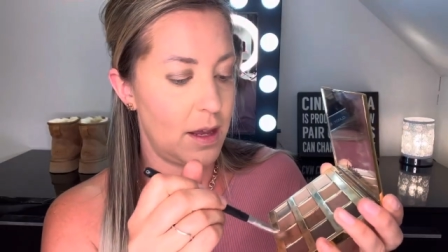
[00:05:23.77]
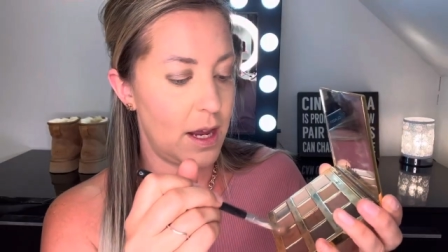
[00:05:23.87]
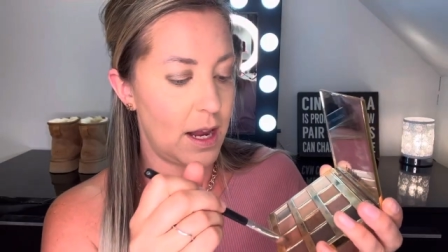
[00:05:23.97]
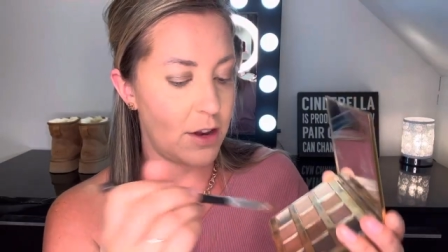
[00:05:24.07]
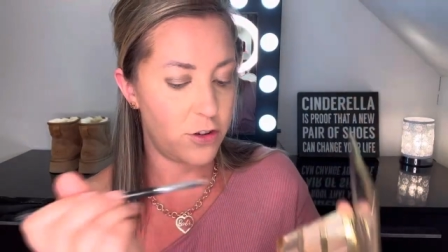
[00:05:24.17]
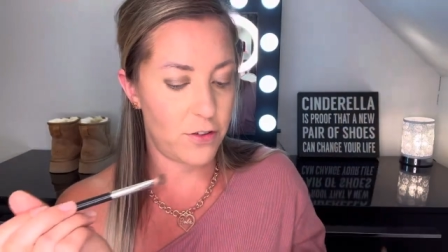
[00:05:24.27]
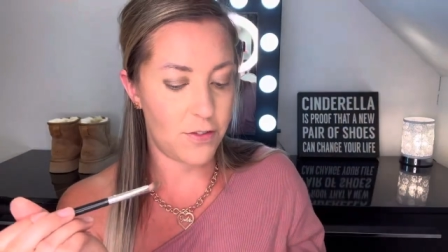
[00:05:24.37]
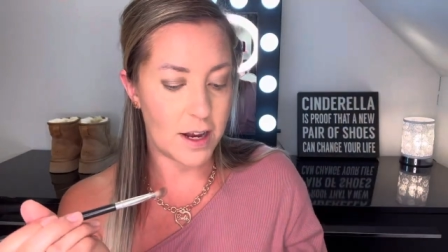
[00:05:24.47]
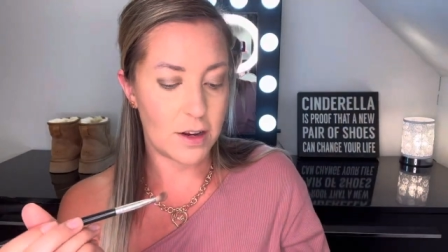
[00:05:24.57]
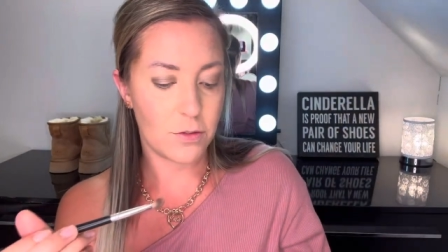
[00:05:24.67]
and I just
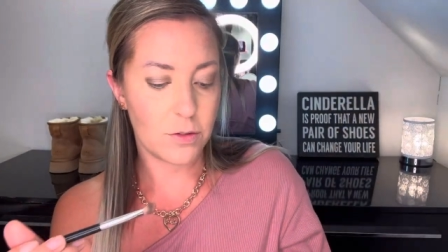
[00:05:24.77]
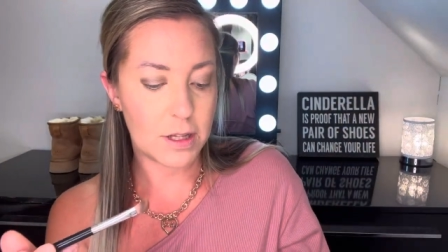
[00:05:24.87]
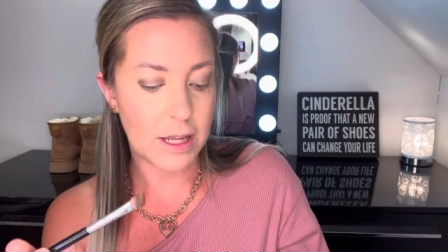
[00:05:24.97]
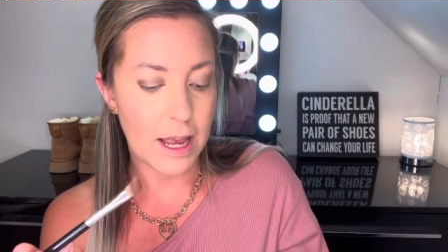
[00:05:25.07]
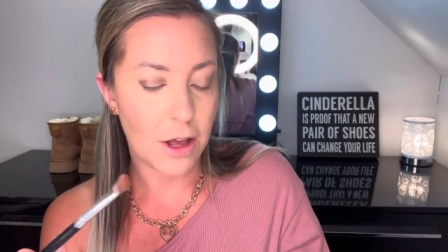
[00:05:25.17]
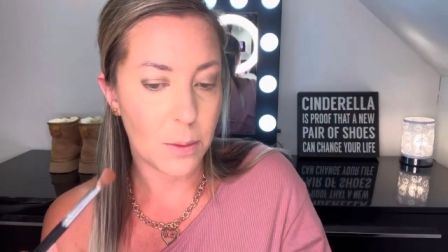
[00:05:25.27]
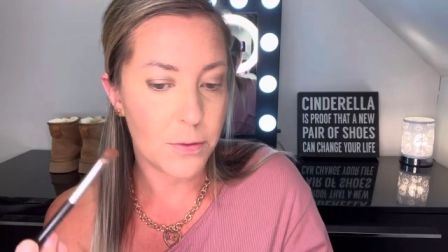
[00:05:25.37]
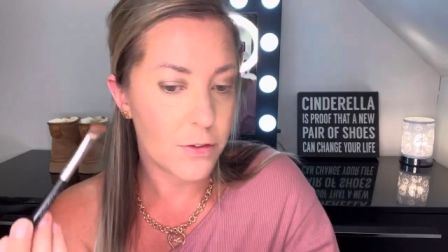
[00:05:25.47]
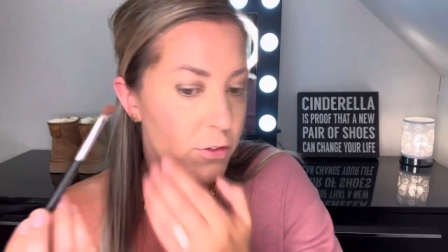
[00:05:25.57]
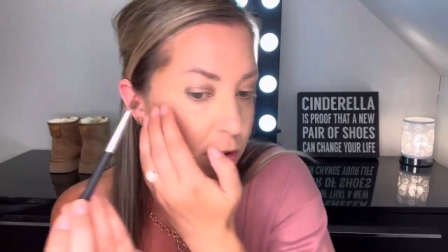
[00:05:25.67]
find it really
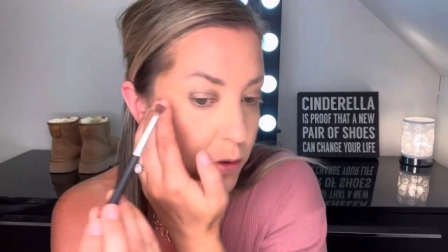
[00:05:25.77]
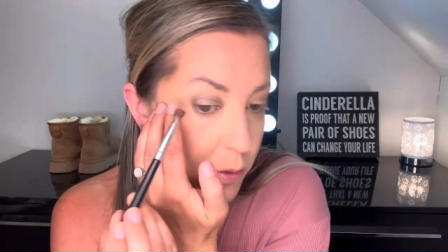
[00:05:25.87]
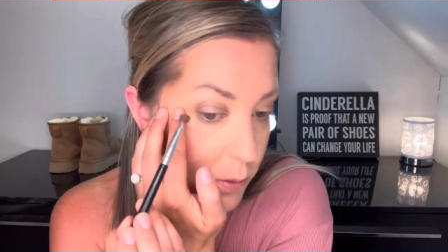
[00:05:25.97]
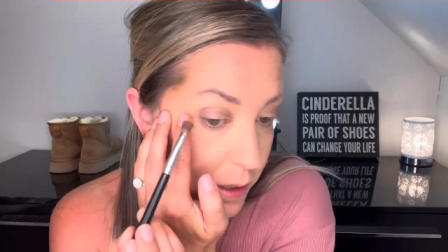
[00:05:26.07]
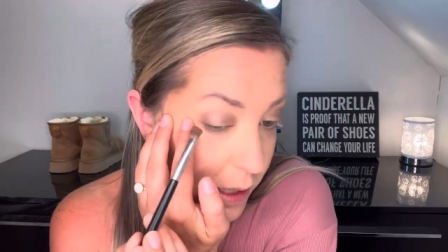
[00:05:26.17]
helps to